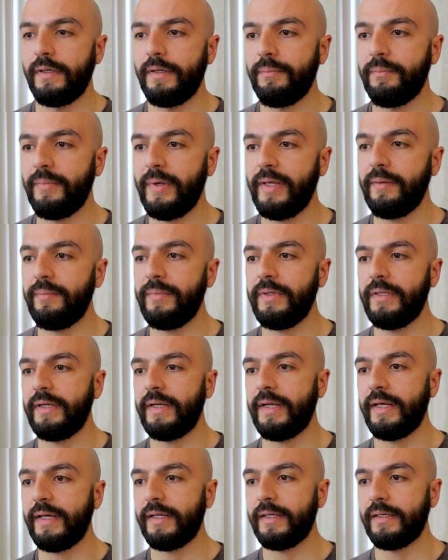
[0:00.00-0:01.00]
Maybe
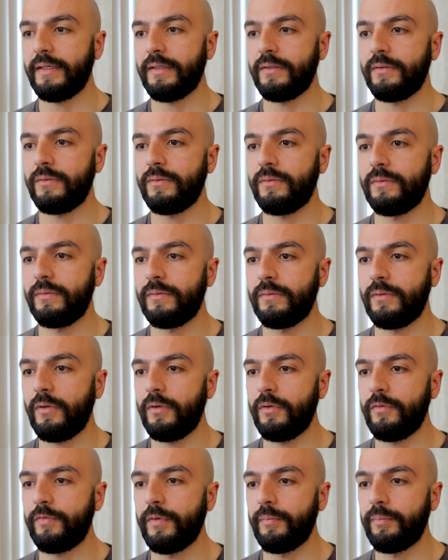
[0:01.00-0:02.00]
now...
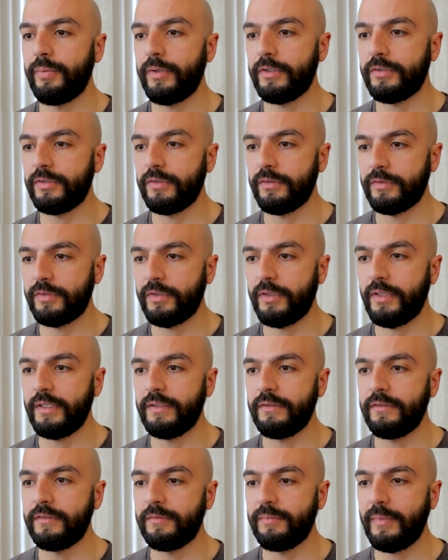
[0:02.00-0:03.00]
Oh, from personal. Sorry,
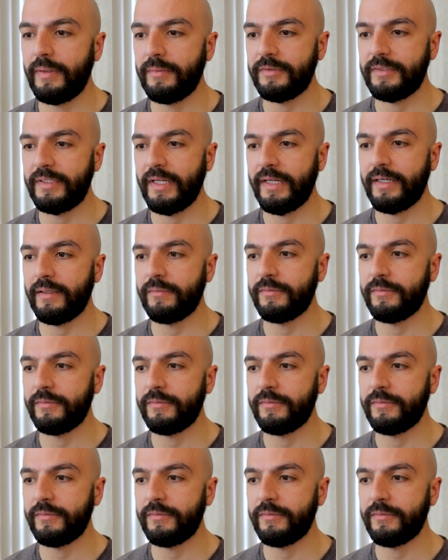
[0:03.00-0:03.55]
this is my mistake.